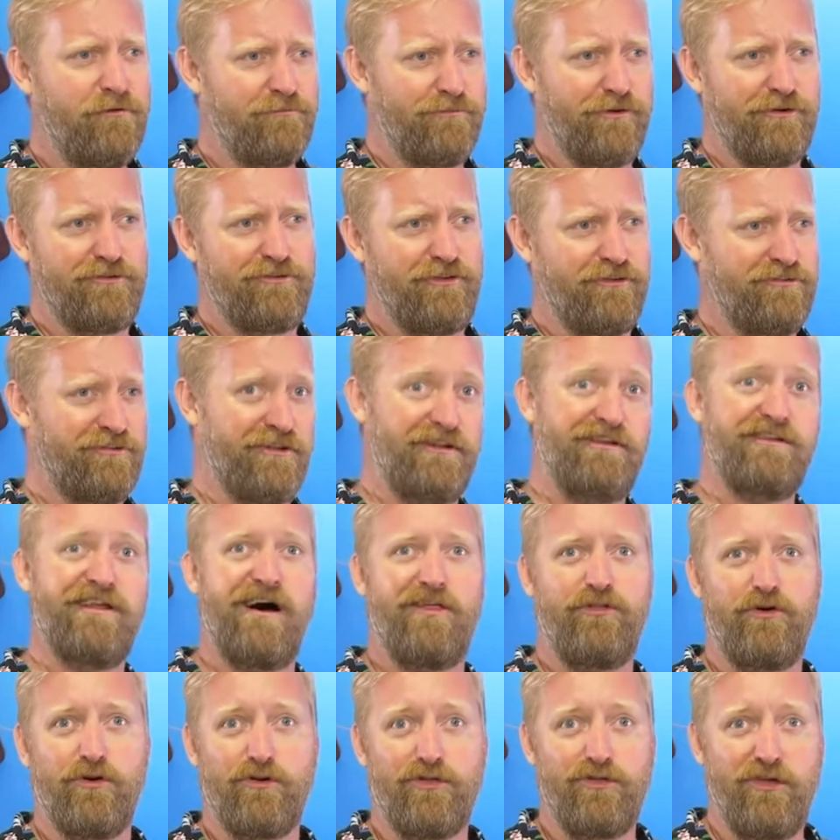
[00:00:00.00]
versus
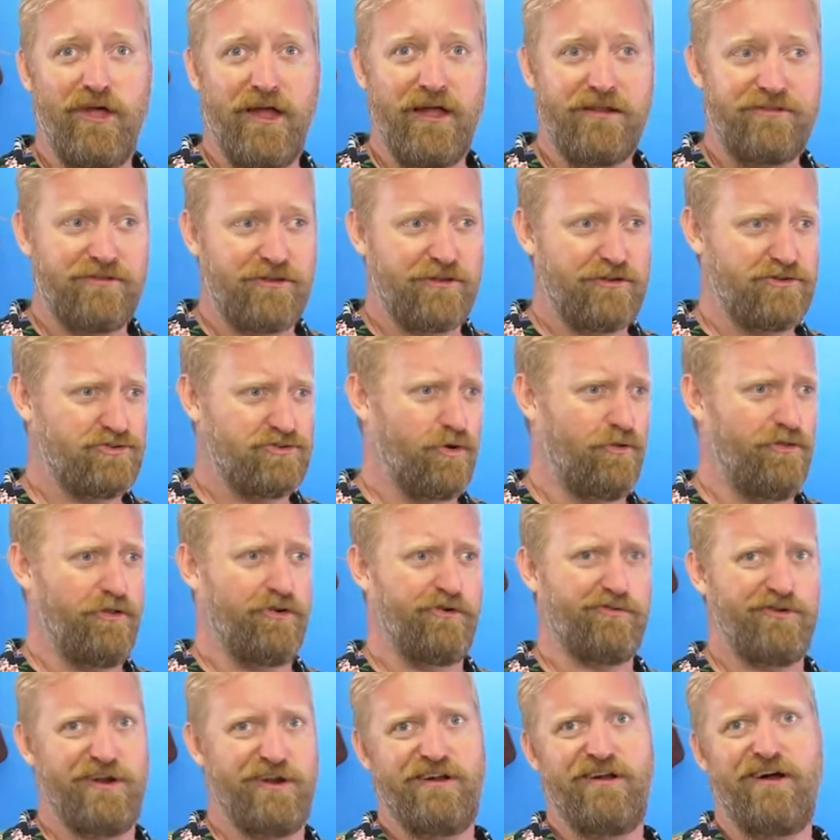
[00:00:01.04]
another thing to control the
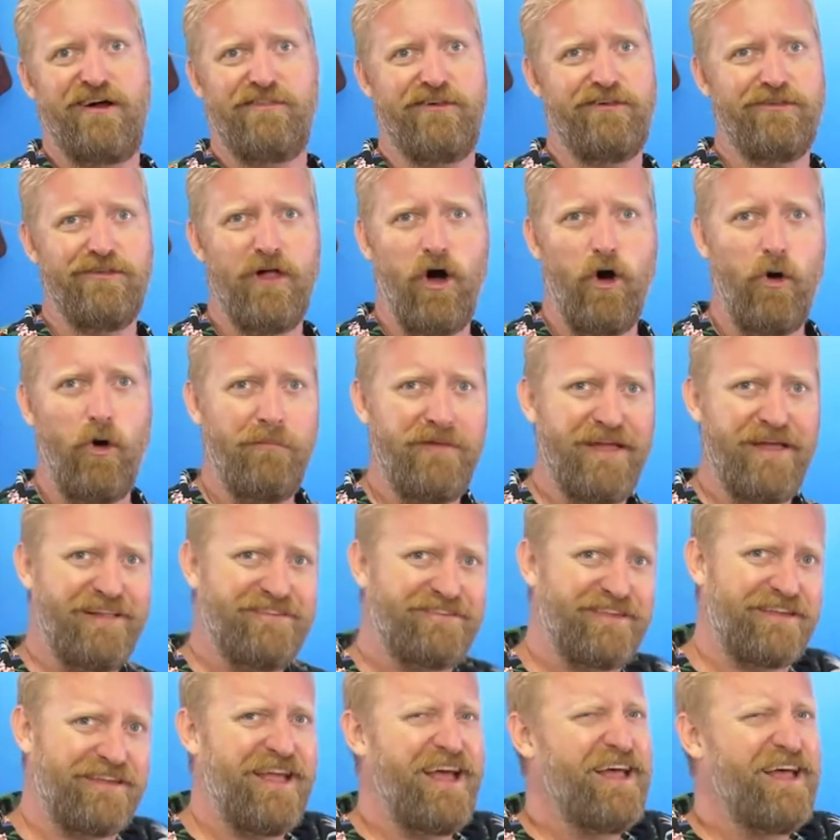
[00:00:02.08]
grit on the low
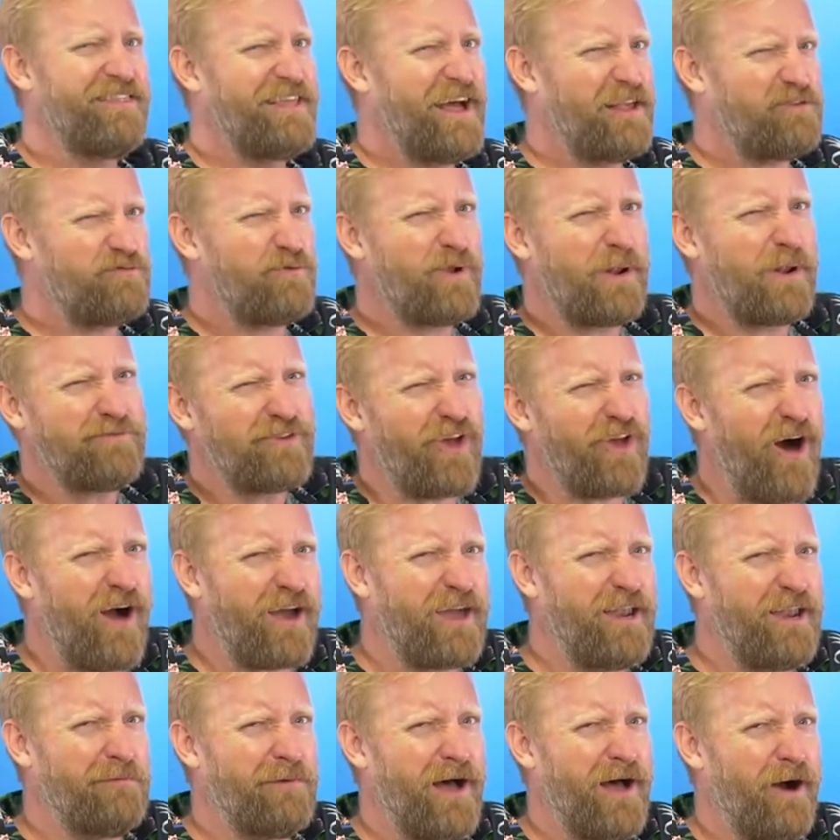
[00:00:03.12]
mids. Like that's what I'm
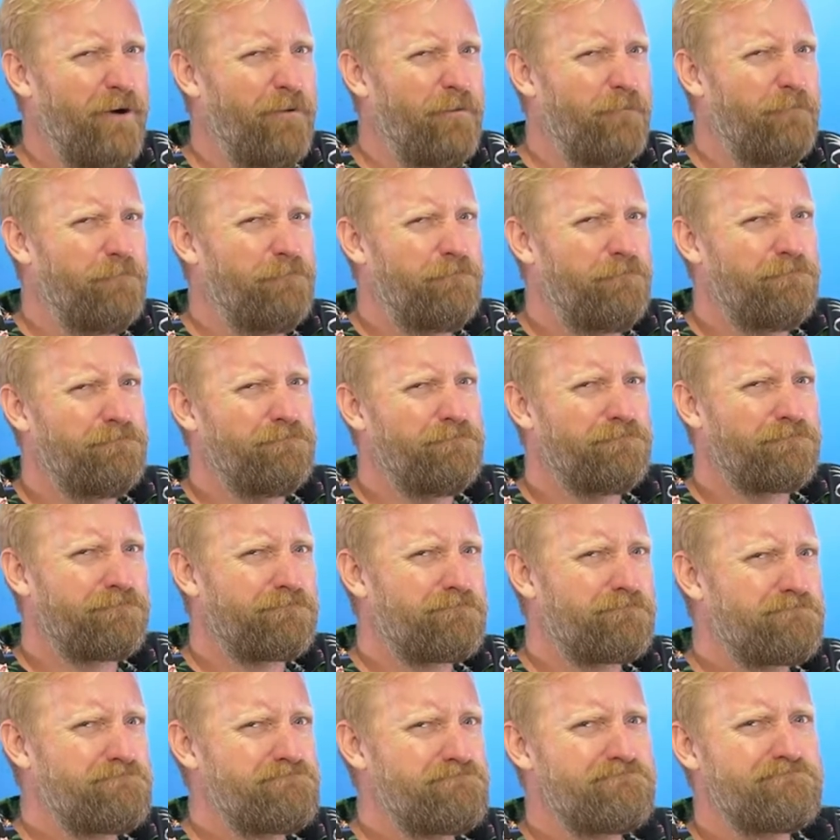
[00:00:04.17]
talking about.
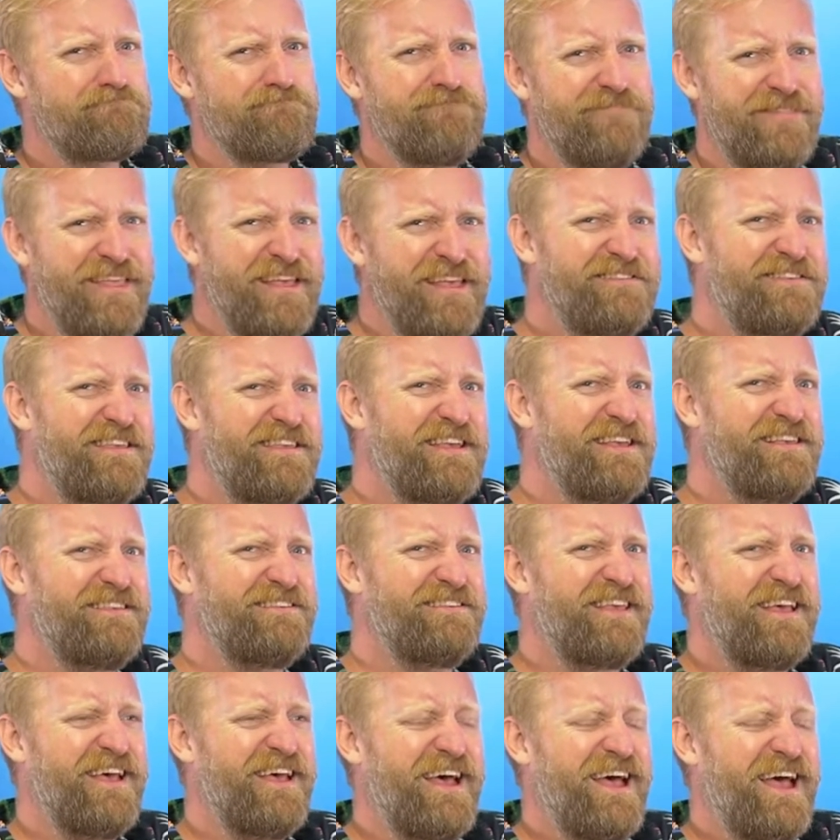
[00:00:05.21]
This
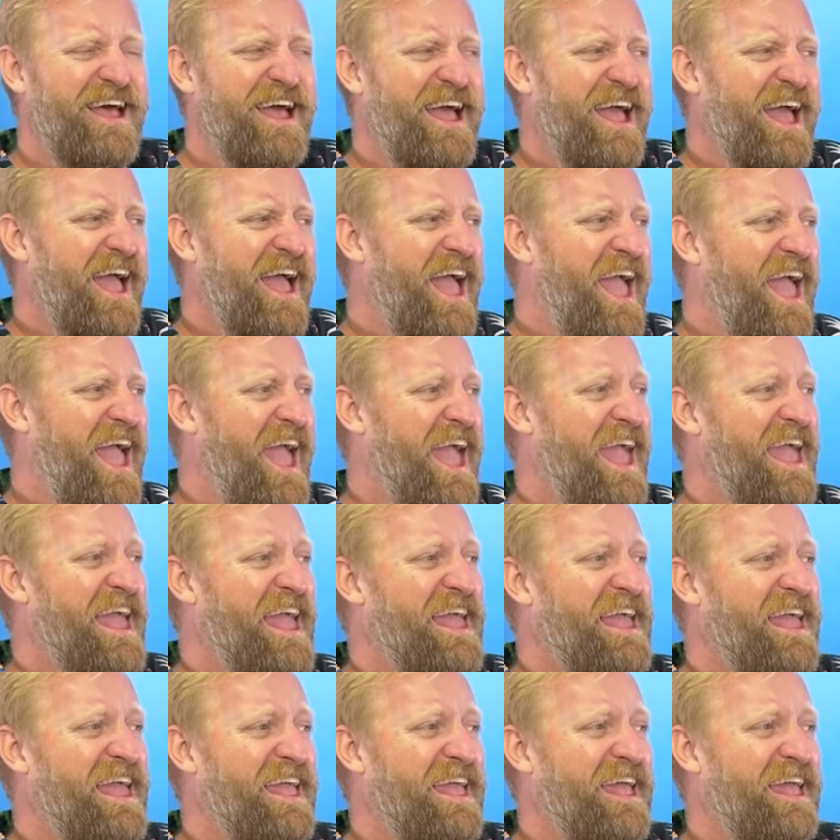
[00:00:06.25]
is
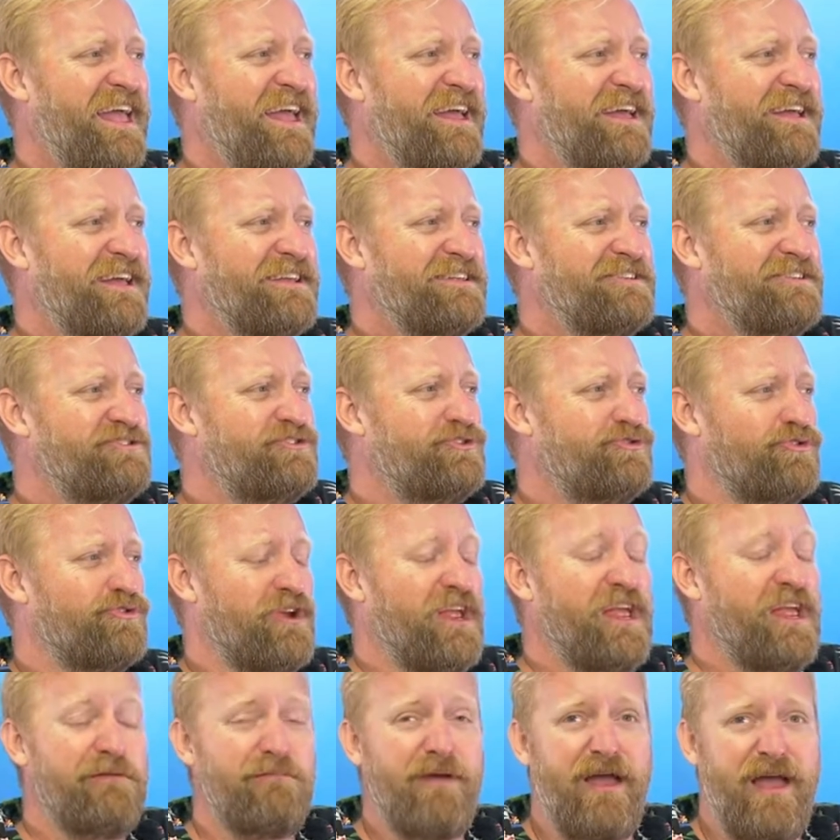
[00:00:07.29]
a
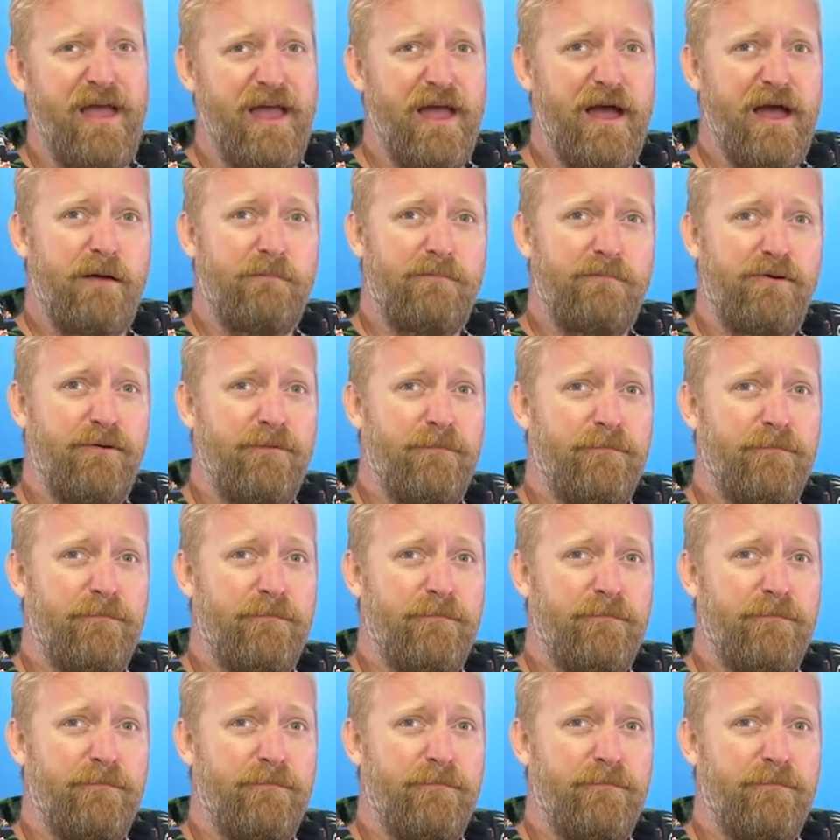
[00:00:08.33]
dream amp